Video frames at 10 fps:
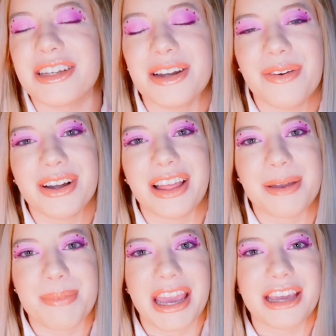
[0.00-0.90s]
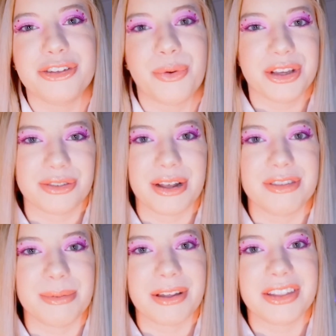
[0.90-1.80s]
you know what, like Paige always raves
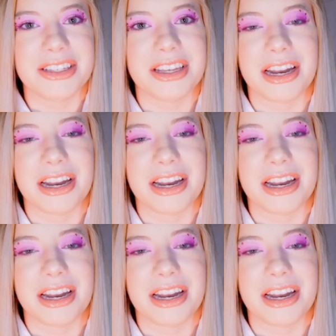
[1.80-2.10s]
about this and